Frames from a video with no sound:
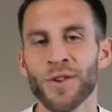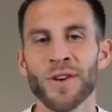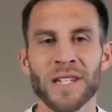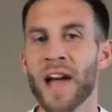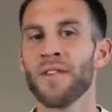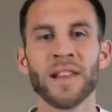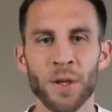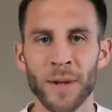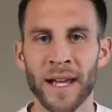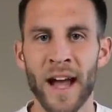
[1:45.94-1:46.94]
course, every
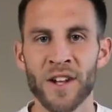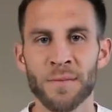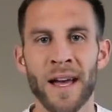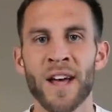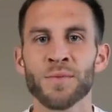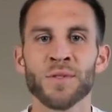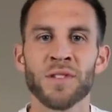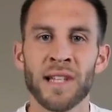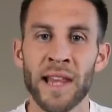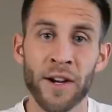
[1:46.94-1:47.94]
little bit counts, but as we'll
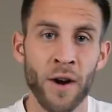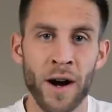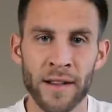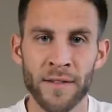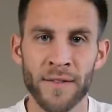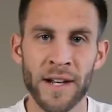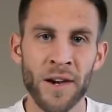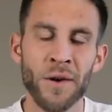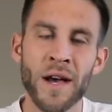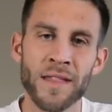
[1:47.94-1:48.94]
see later on in the
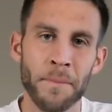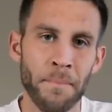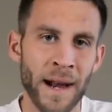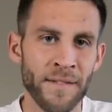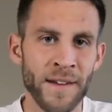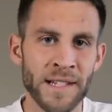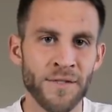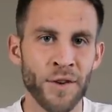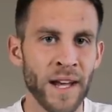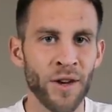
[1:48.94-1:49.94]
video, the benefits
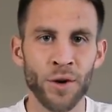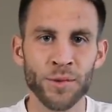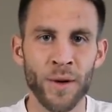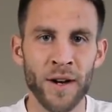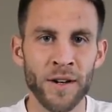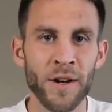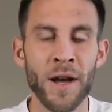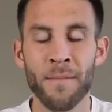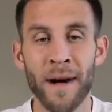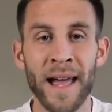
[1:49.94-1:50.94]
of drinking cold water
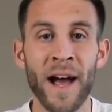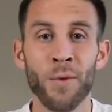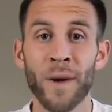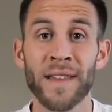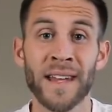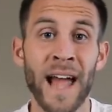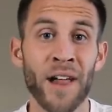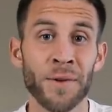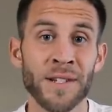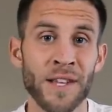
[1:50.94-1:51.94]
might outweigh the
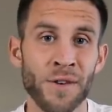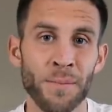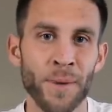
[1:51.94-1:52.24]
calories that you'll